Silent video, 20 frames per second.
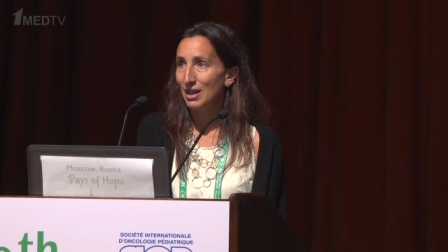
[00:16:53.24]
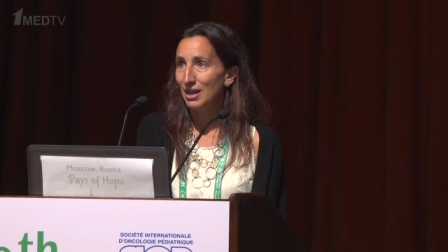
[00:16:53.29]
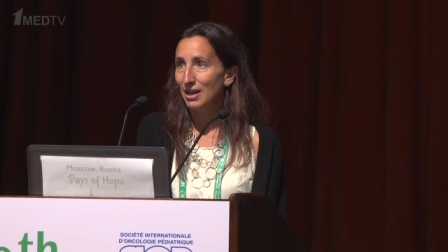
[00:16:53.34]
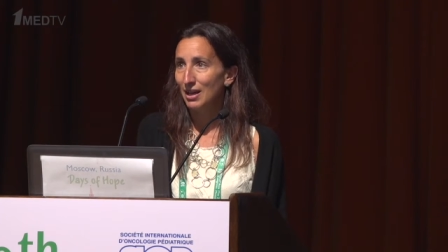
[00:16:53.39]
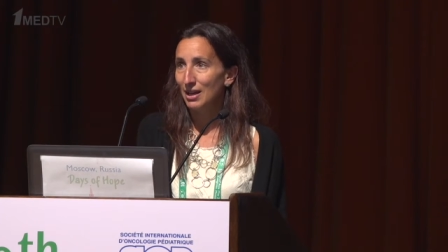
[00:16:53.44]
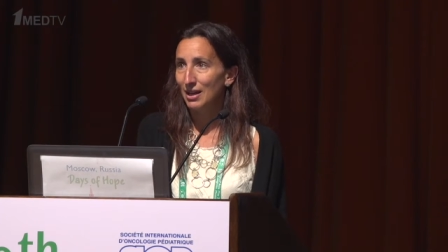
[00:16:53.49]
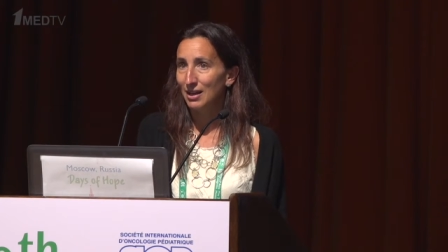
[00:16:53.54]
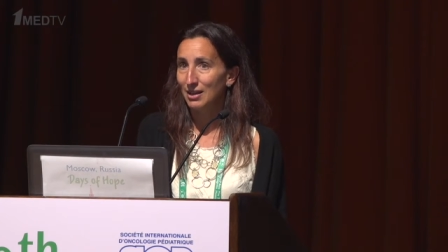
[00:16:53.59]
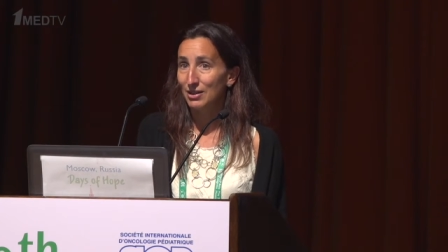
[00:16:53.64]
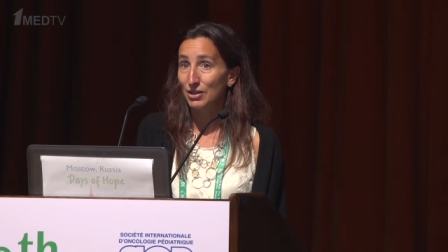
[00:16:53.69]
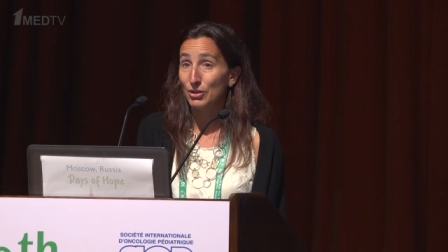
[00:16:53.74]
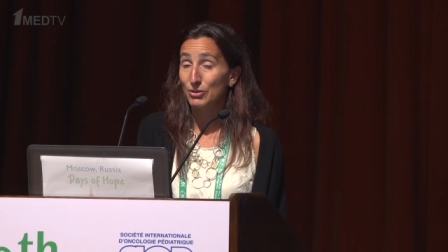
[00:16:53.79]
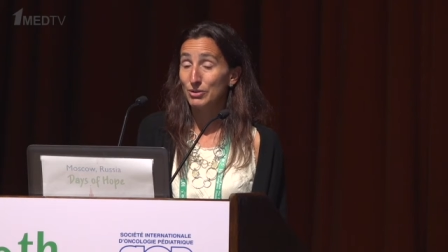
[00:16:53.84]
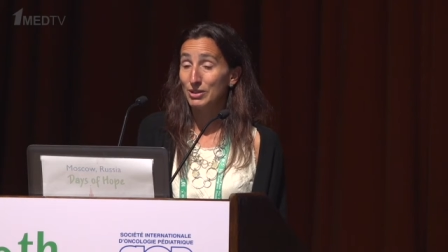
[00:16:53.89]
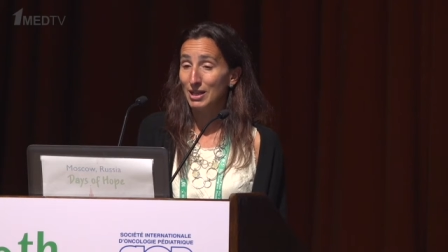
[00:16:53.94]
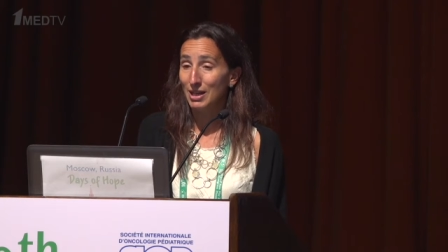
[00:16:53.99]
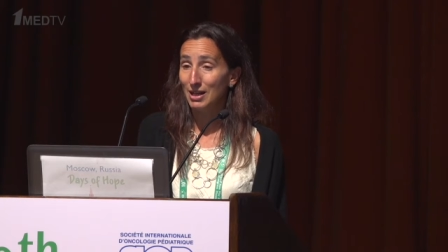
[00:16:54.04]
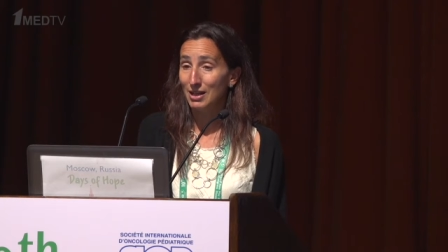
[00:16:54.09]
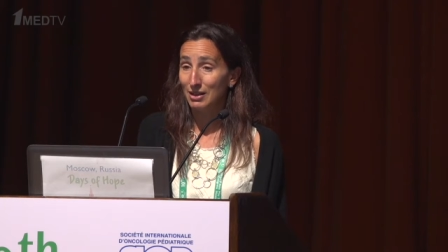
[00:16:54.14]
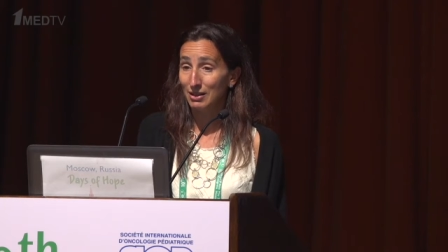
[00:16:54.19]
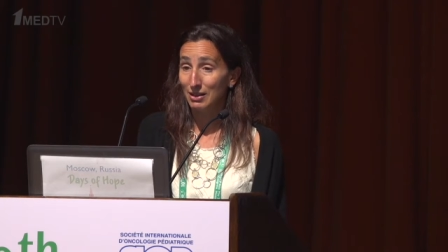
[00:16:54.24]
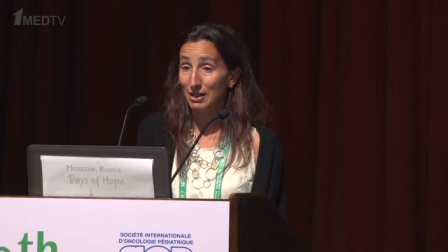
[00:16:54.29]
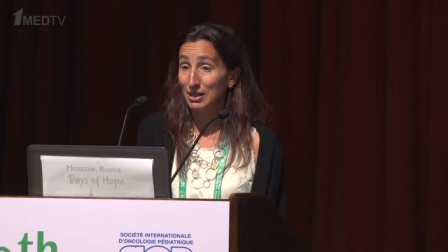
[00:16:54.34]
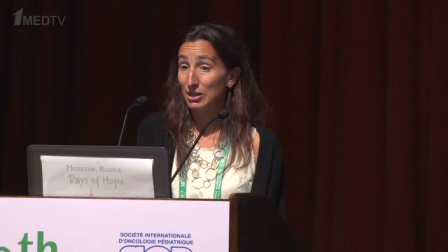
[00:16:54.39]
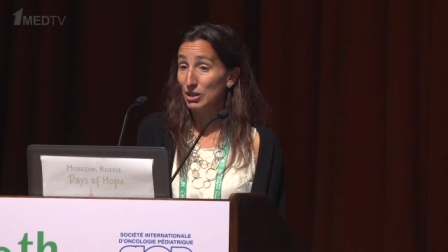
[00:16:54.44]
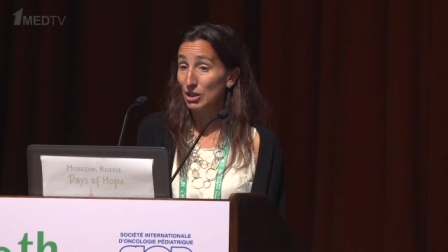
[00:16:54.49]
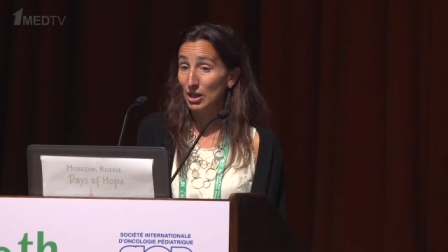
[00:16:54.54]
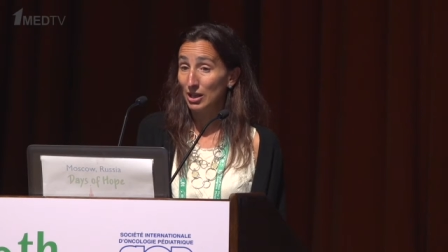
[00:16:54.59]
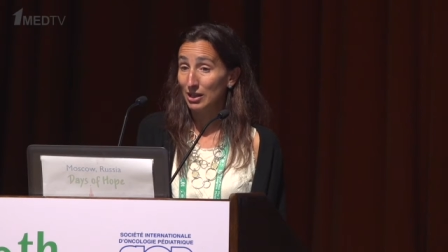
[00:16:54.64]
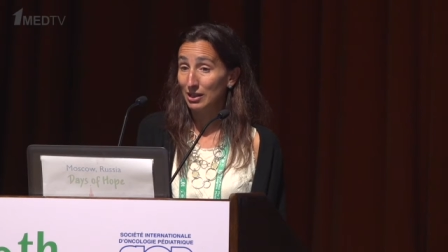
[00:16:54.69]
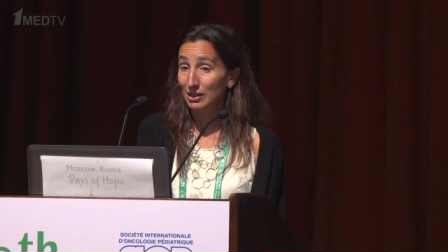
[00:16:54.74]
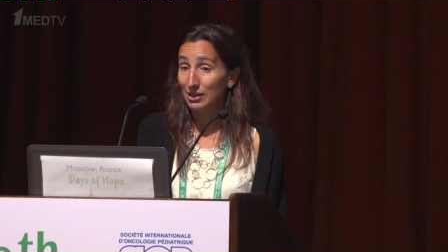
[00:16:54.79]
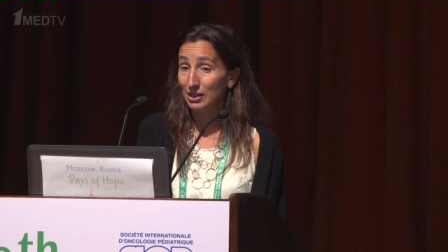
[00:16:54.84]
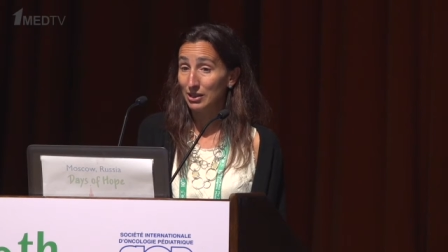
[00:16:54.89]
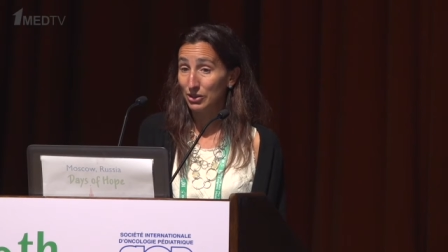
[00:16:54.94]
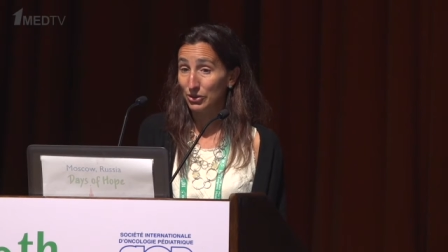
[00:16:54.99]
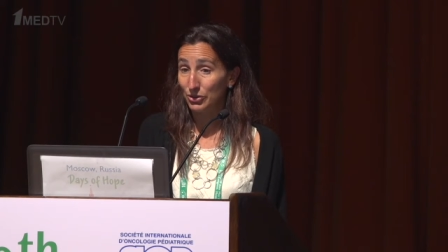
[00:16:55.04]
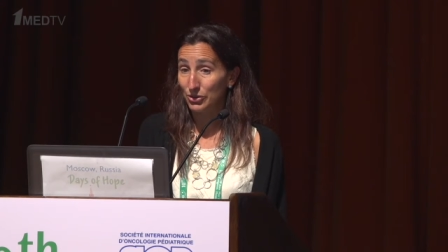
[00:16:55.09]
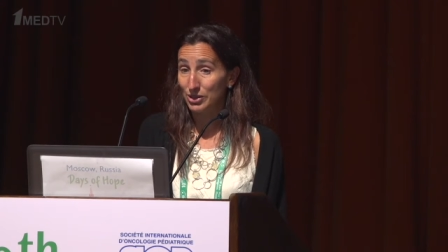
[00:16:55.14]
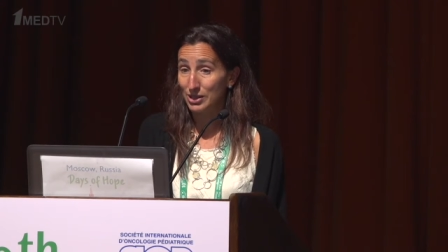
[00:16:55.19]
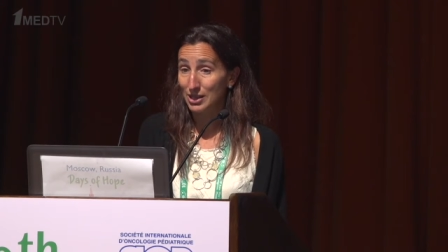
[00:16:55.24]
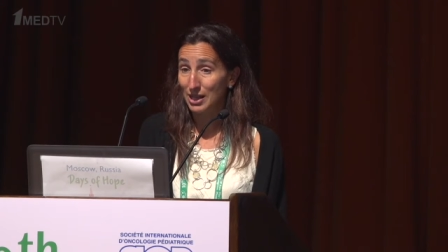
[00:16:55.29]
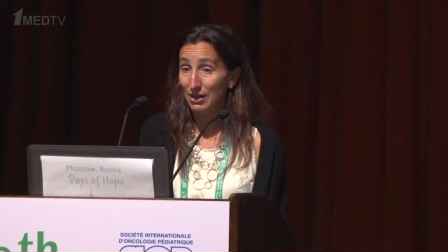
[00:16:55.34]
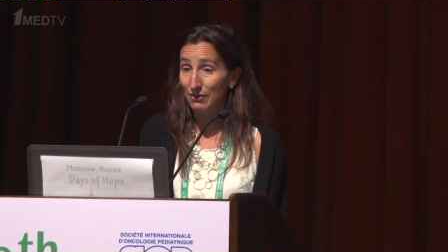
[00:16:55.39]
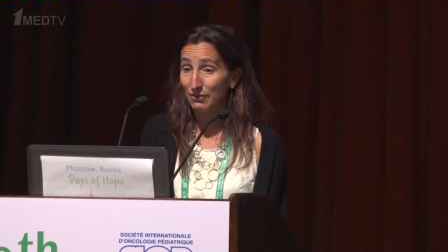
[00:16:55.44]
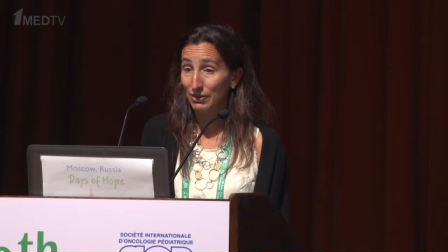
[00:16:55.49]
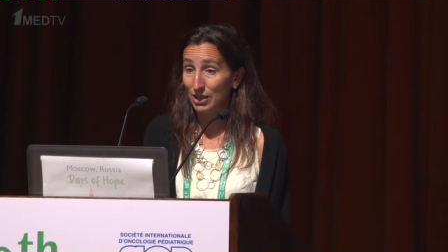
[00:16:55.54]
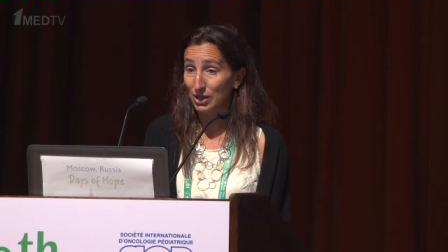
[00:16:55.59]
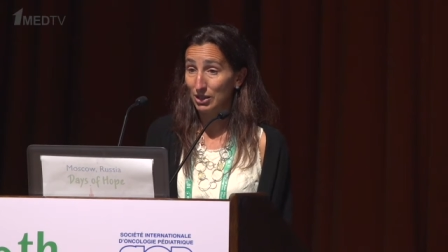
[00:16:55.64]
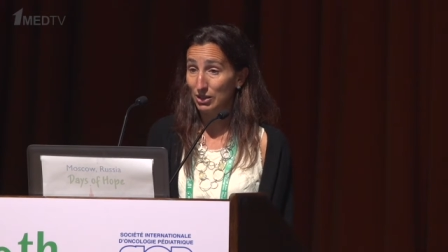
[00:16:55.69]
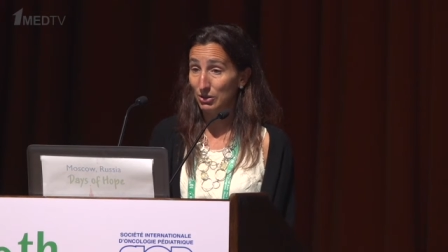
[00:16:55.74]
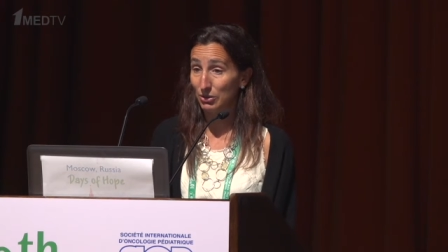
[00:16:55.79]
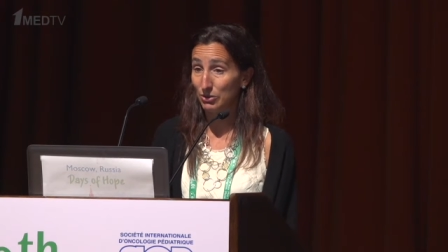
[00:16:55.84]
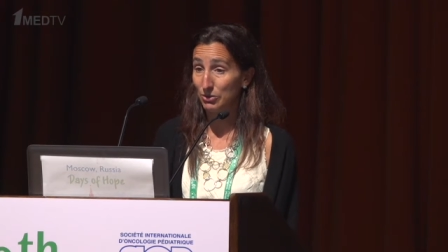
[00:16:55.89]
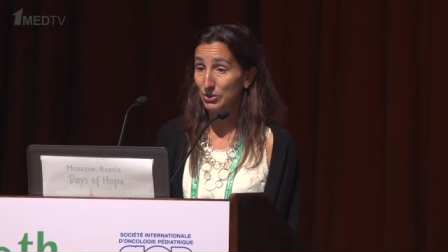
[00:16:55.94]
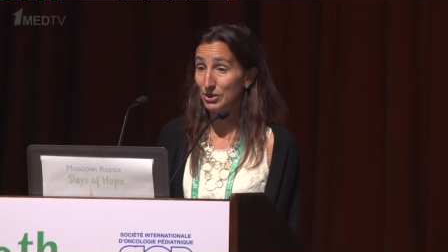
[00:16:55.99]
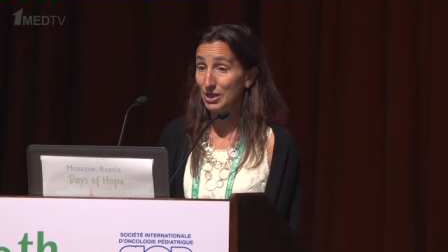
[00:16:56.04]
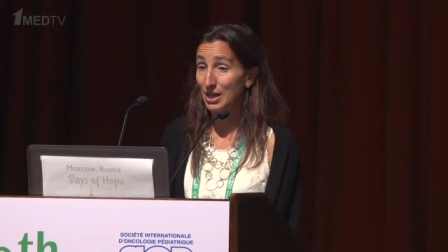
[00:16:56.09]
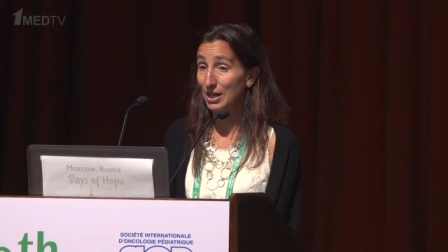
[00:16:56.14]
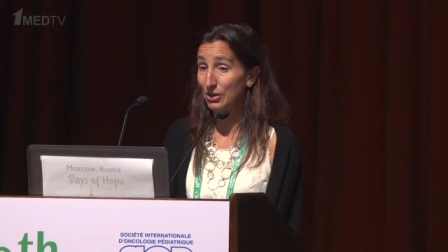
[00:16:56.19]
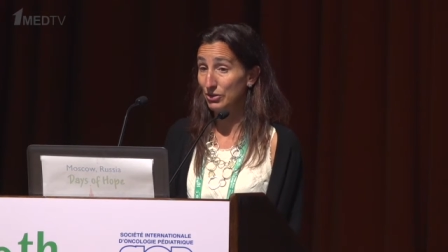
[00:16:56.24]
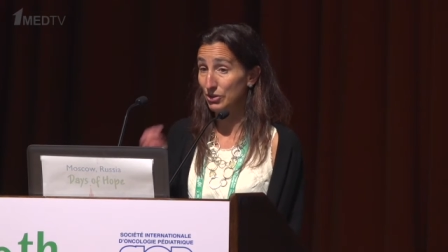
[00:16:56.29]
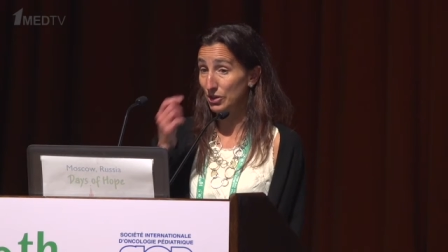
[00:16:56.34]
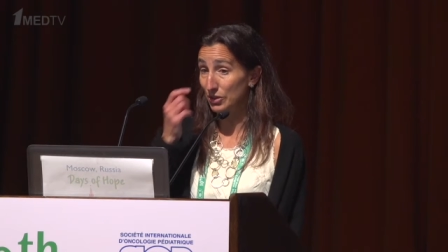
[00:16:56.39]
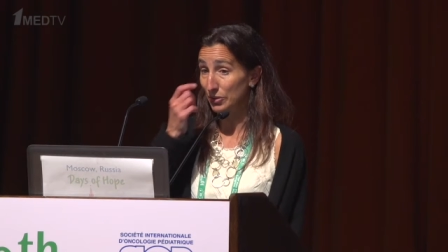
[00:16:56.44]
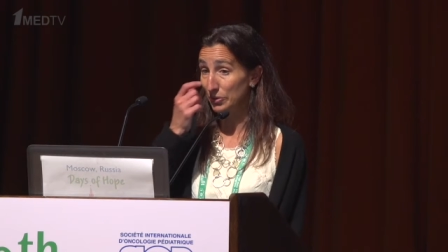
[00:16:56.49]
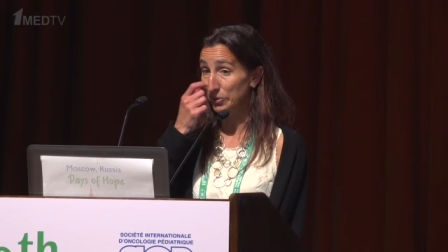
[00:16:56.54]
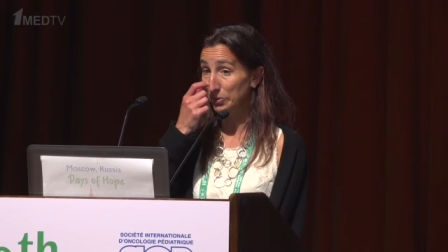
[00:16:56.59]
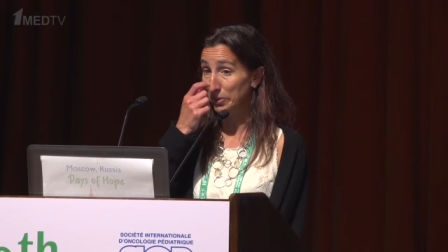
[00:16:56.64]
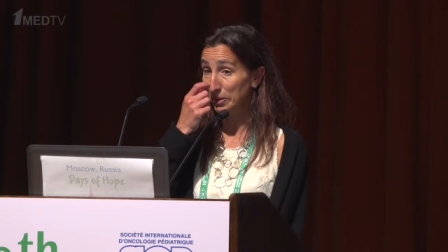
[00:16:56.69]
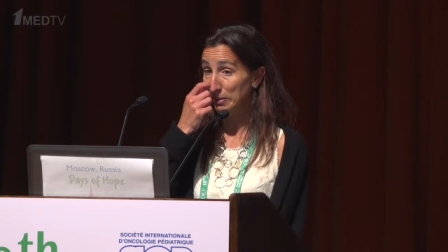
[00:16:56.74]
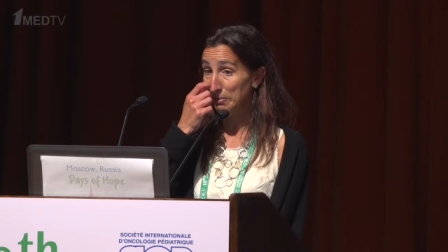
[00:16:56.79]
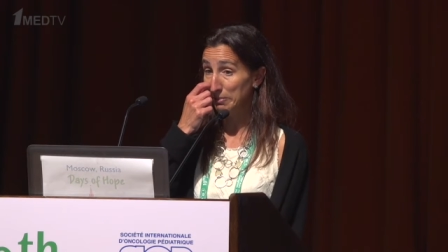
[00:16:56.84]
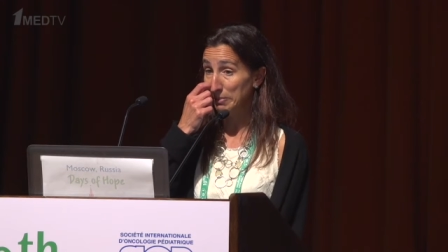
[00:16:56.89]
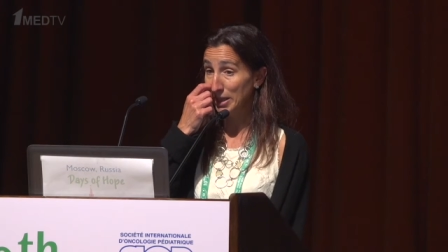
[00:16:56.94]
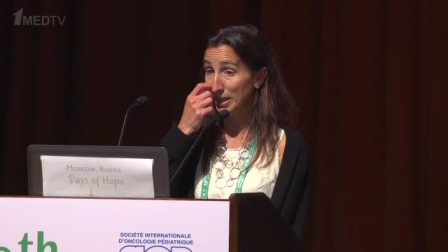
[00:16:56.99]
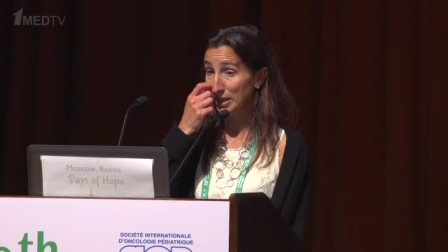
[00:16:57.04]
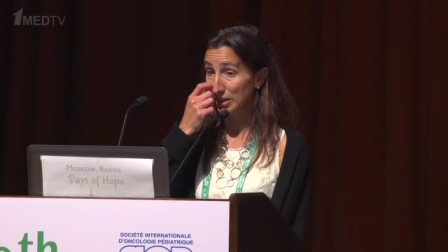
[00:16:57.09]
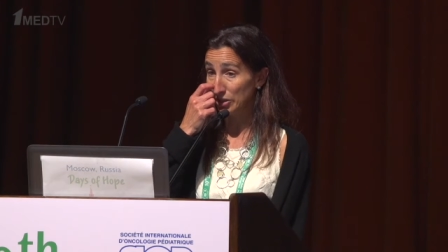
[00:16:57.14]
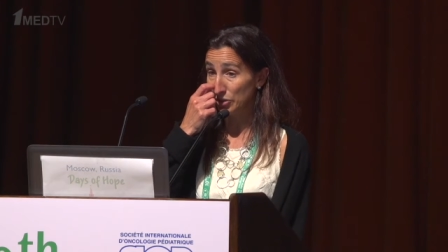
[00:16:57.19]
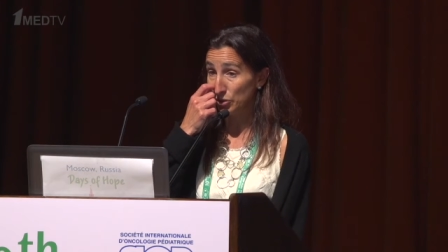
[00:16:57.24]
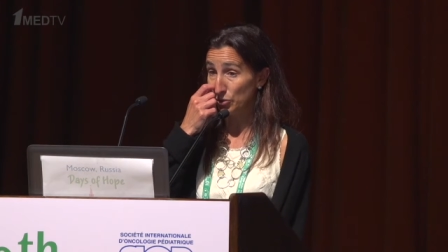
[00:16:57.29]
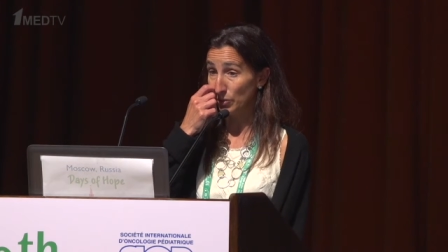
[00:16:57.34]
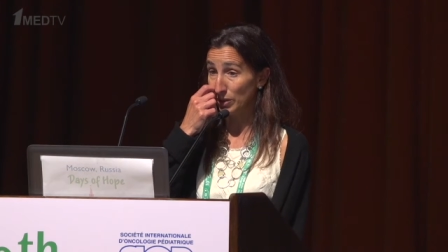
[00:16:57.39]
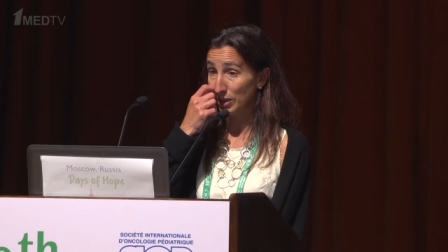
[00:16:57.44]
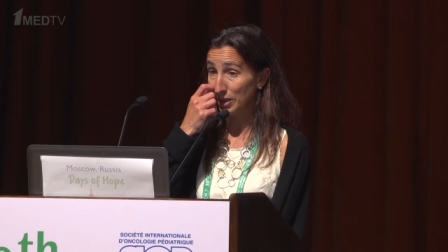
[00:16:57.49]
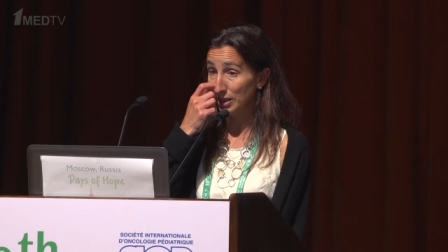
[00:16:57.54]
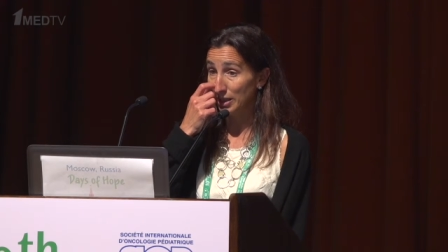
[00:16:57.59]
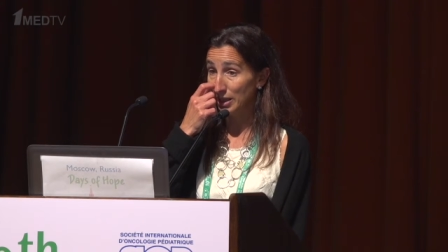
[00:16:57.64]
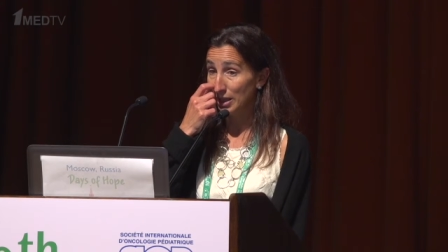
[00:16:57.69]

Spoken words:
and knows how, a clinical staff that knows how to manage one.